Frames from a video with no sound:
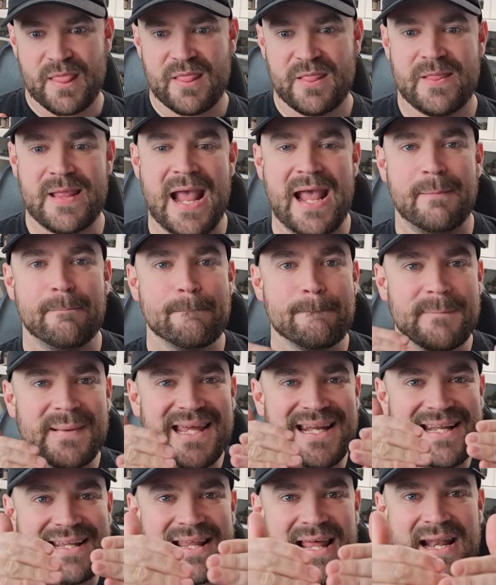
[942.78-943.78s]
that
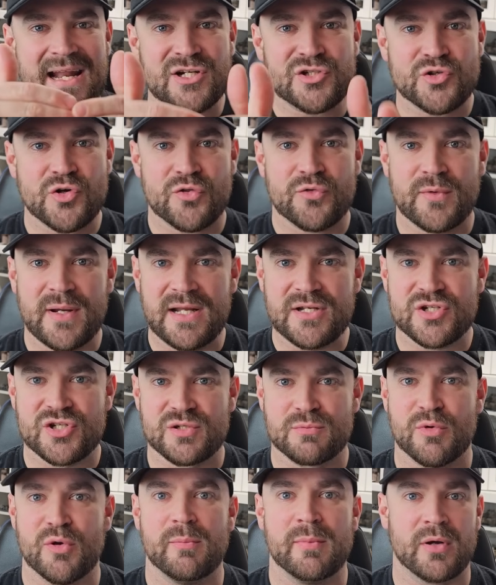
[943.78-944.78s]
getting that extra 3 inches
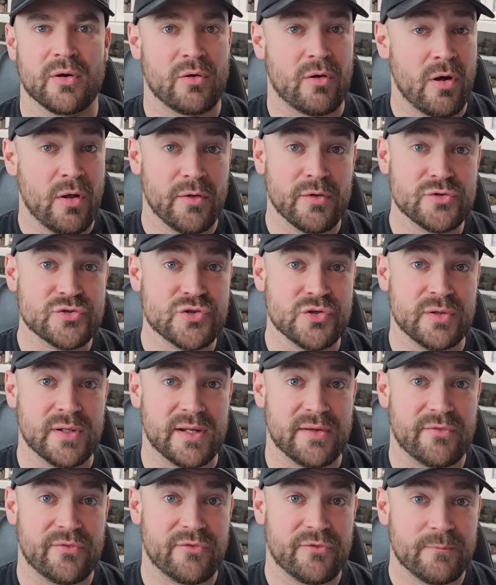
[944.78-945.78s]
of movement on all those
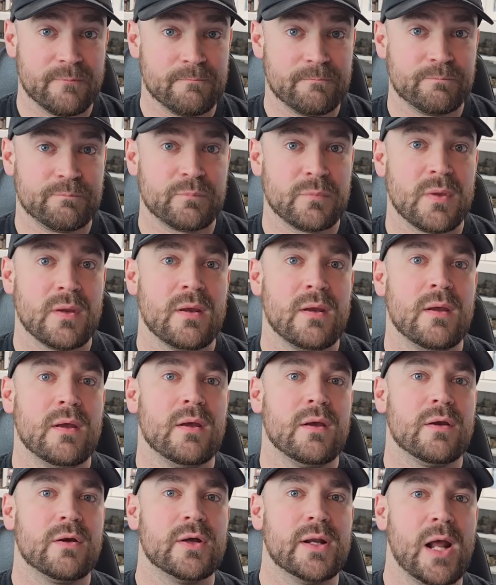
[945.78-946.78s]
units
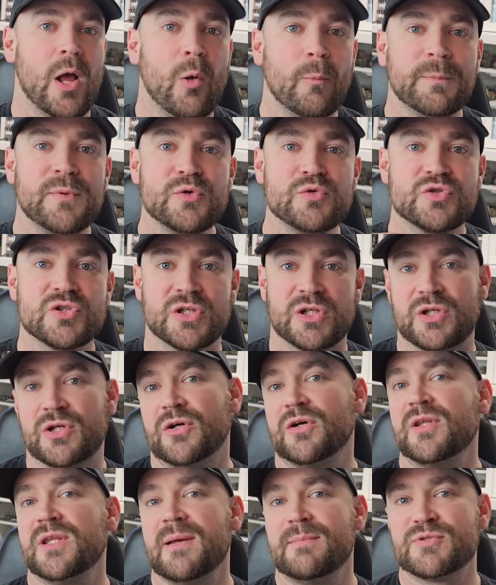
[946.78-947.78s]
could help you
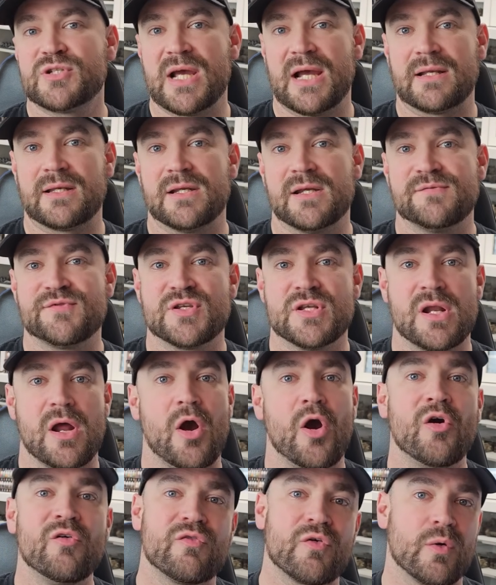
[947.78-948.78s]
secure the objectives and
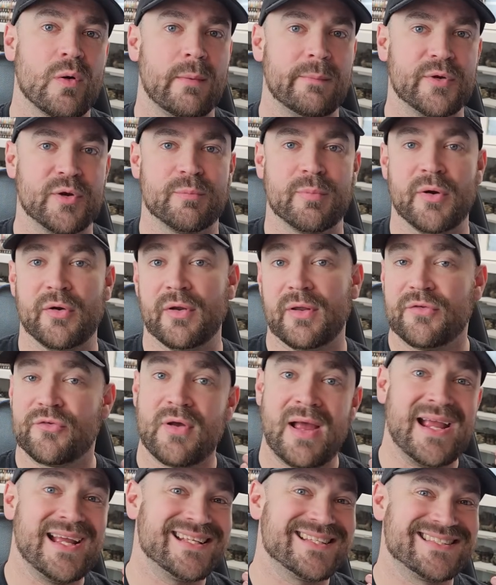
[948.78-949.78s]
overwhelm your opponent.
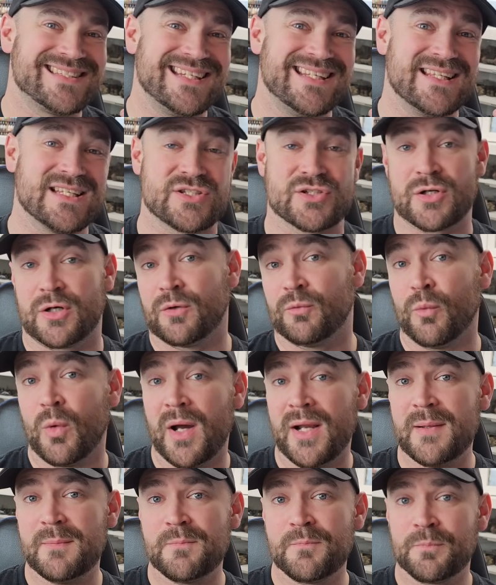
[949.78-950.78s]
So I could see this turn
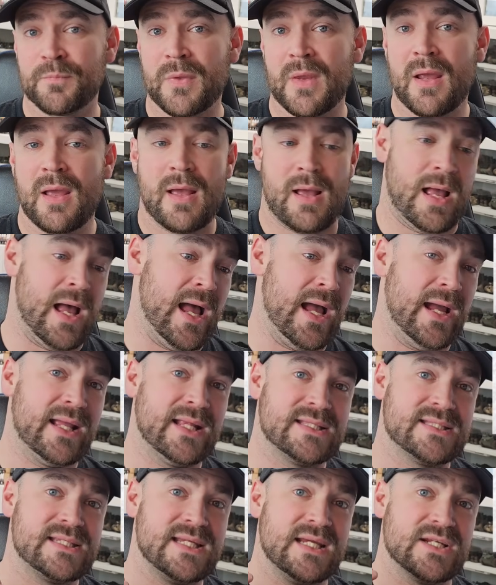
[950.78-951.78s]
1. I
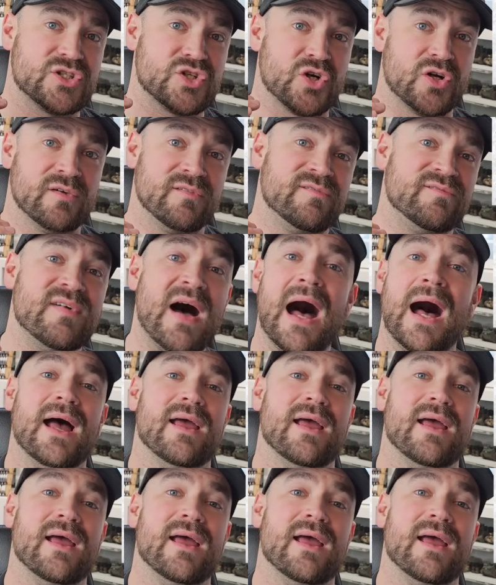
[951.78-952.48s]
could see it turn 5.